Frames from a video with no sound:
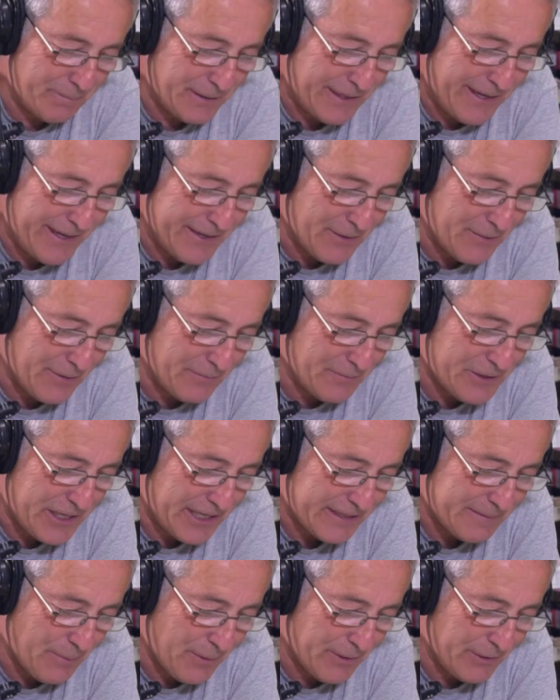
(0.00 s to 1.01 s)
platter of
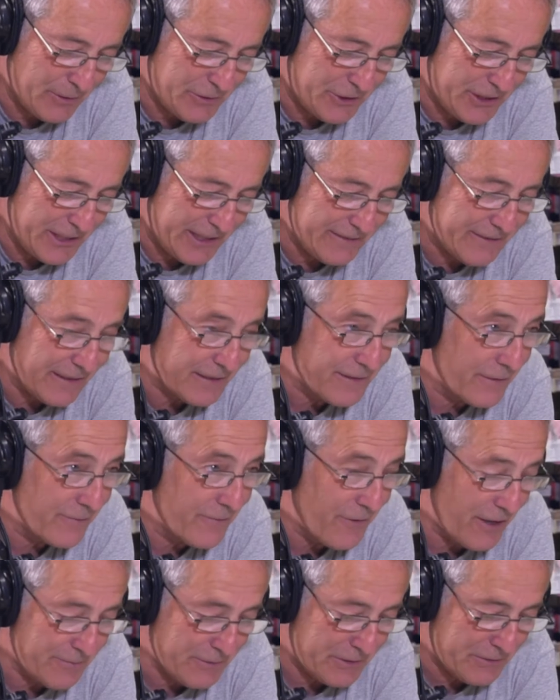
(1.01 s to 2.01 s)
Jasper Hill cheese that's in
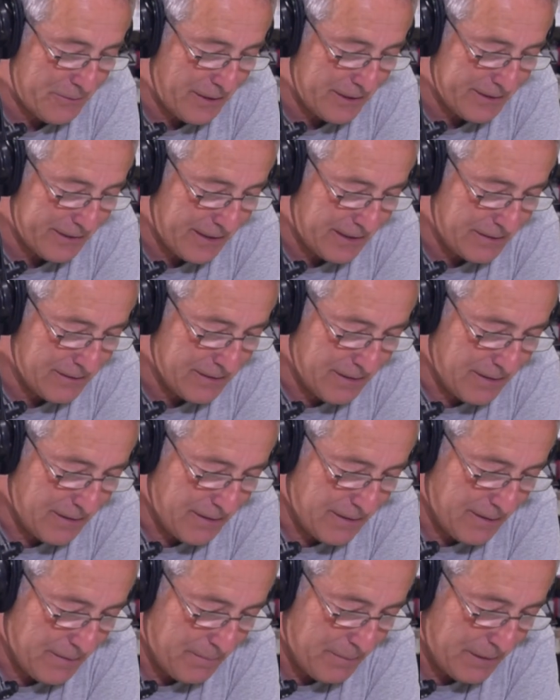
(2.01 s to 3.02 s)
front of us right now,
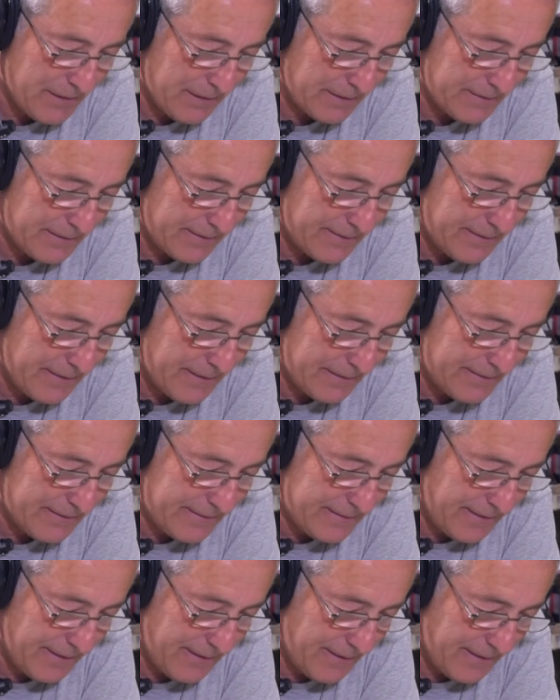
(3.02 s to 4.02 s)
because
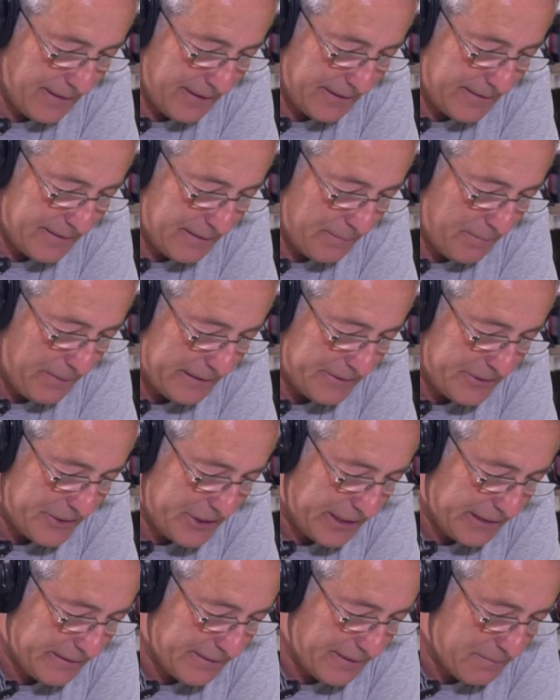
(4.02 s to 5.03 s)
it's the best
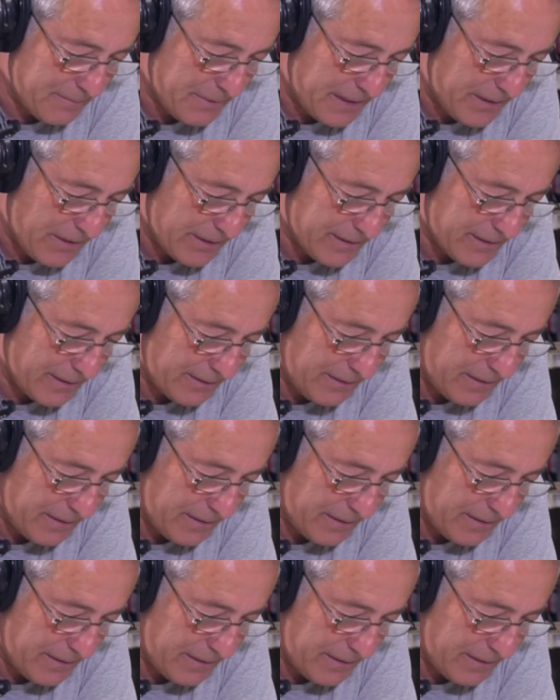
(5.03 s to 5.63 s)
cheese in America.